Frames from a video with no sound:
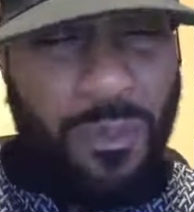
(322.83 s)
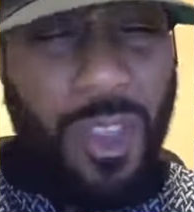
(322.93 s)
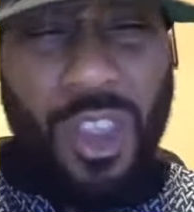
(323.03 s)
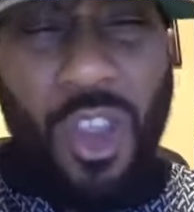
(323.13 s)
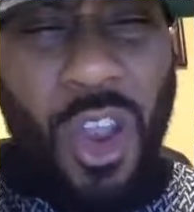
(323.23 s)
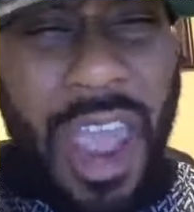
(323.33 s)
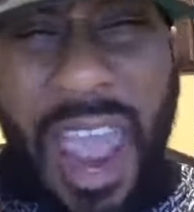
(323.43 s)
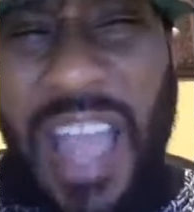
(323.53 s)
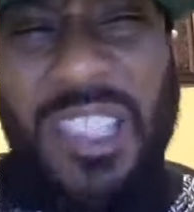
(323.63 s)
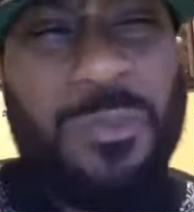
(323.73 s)
your
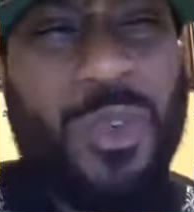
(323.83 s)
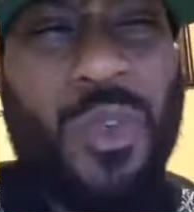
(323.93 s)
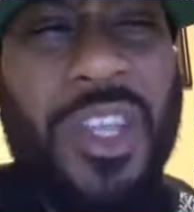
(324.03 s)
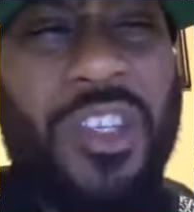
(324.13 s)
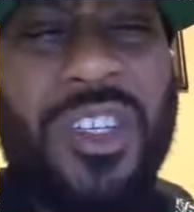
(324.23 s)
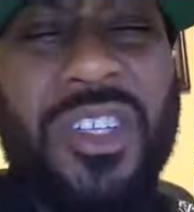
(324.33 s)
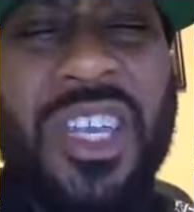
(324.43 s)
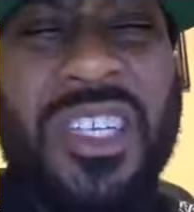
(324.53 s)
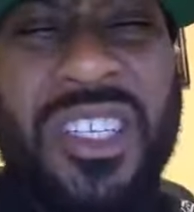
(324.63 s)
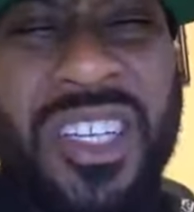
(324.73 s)
aspirations
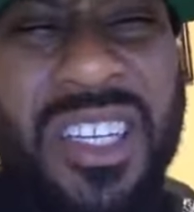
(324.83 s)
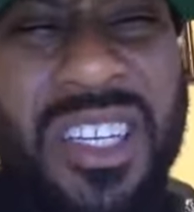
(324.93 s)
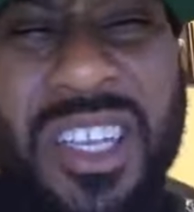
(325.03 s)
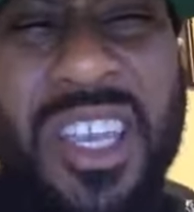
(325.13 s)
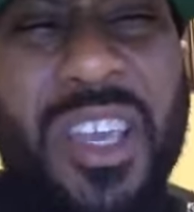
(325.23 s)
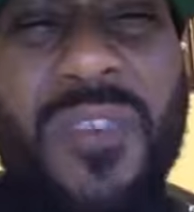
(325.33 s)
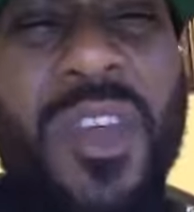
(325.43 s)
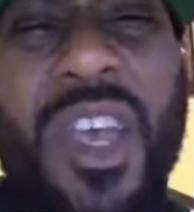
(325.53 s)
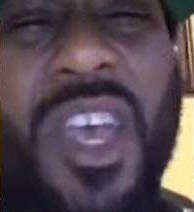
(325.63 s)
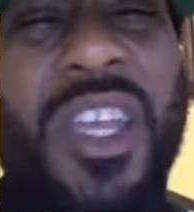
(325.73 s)
and to
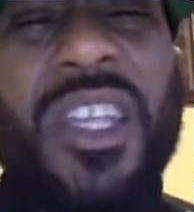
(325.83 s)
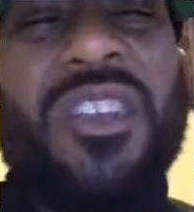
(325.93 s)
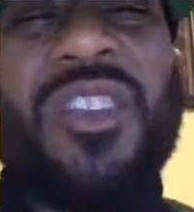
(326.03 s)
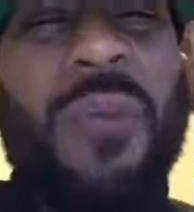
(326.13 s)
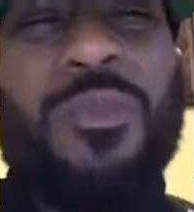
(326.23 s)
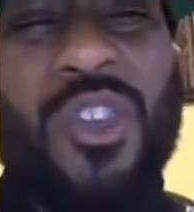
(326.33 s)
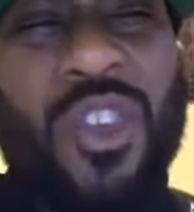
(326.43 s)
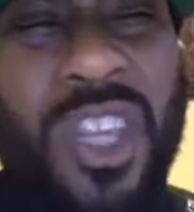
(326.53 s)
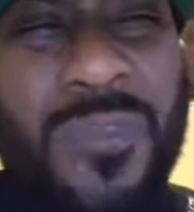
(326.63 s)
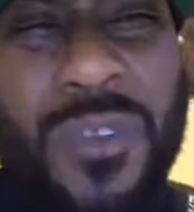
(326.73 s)
live an
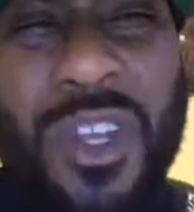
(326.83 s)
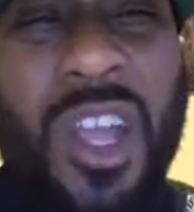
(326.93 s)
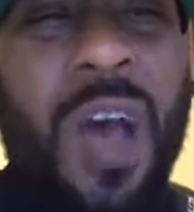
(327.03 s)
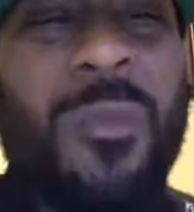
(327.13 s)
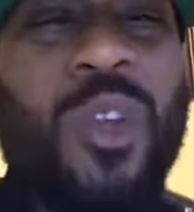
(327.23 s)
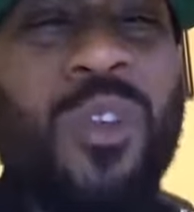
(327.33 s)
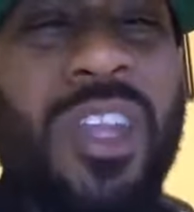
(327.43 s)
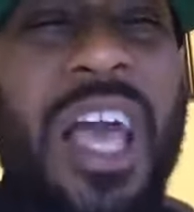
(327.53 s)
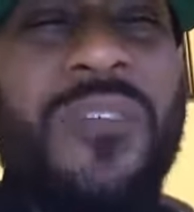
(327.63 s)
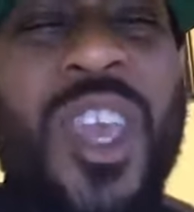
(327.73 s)
exceptional and phenomenal
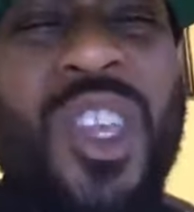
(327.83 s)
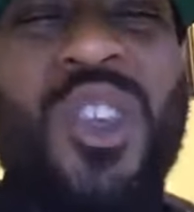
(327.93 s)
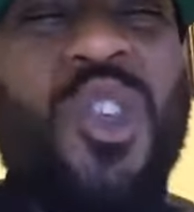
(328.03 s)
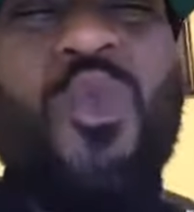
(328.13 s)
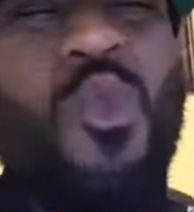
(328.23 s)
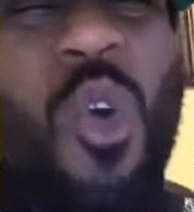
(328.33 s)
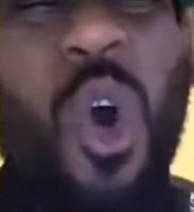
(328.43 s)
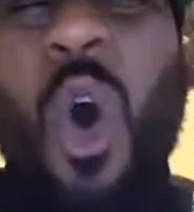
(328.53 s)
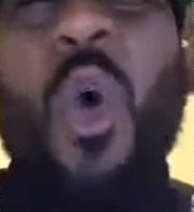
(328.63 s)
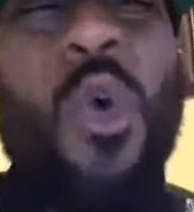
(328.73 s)
life. You
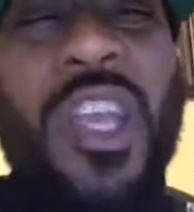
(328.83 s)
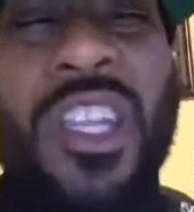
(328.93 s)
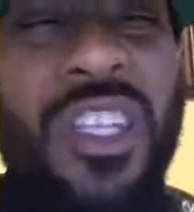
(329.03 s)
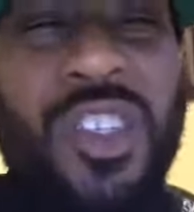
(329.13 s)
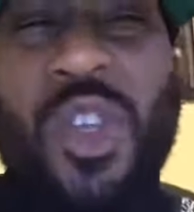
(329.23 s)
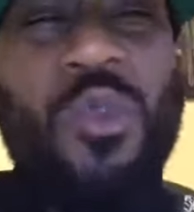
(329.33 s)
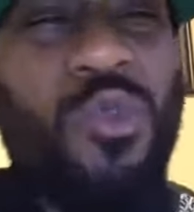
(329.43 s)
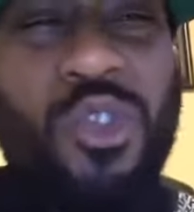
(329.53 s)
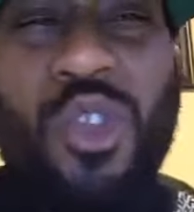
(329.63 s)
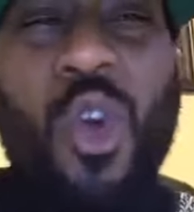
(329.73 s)
owe it to
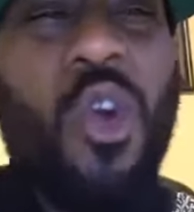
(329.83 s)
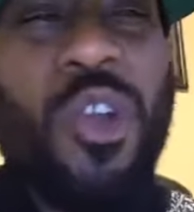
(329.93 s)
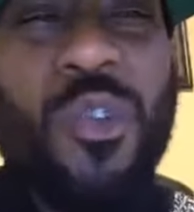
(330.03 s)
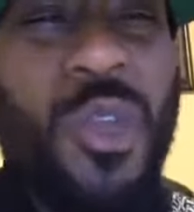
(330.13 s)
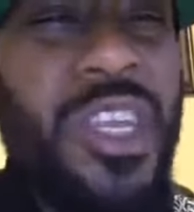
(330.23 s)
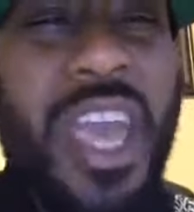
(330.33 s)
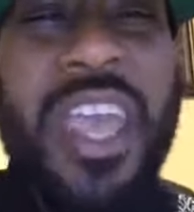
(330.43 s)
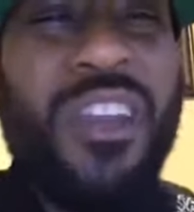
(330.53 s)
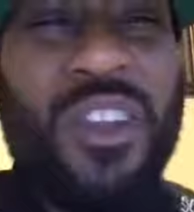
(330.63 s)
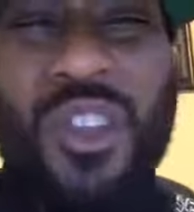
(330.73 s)
your
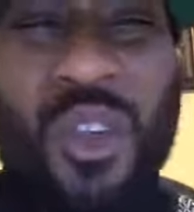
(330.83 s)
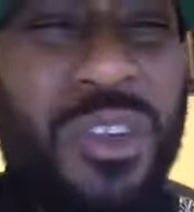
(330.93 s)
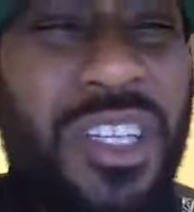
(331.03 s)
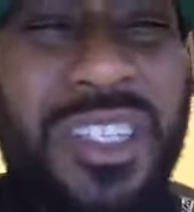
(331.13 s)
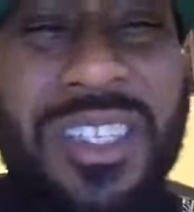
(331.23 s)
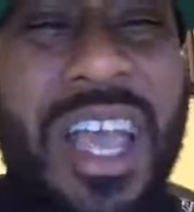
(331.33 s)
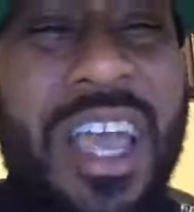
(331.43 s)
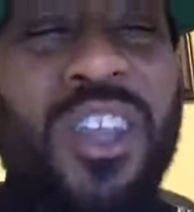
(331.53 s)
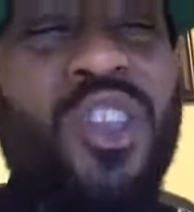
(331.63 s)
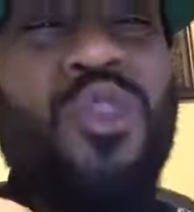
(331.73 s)
creator, your
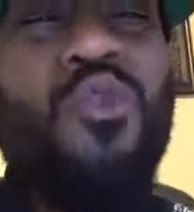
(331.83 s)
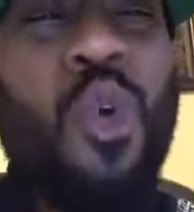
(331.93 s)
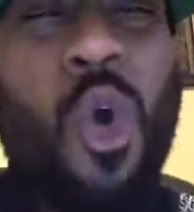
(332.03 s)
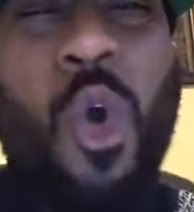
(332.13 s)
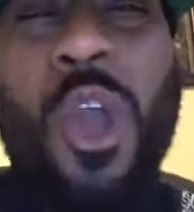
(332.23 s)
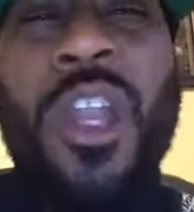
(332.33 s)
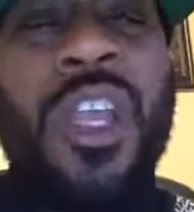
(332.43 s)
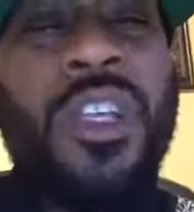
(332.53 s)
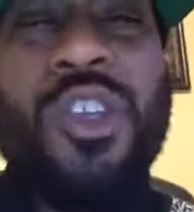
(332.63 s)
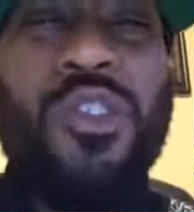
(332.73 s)
designer. You owe it
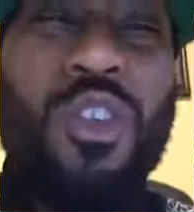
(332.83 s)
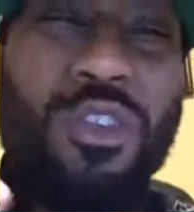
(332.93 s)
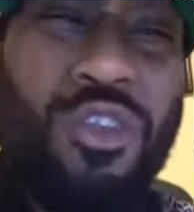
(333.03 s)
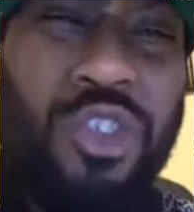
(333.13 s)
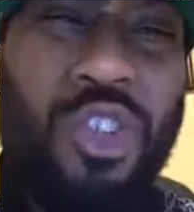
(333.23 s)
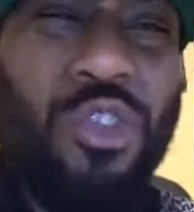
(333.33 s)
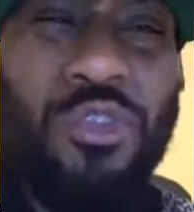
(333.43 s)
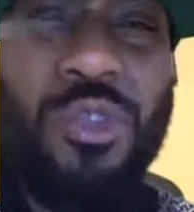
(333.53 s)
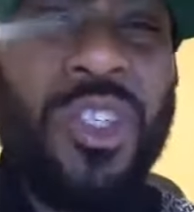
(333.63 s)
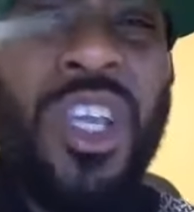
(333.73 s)
to your
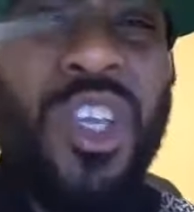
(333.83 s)
children.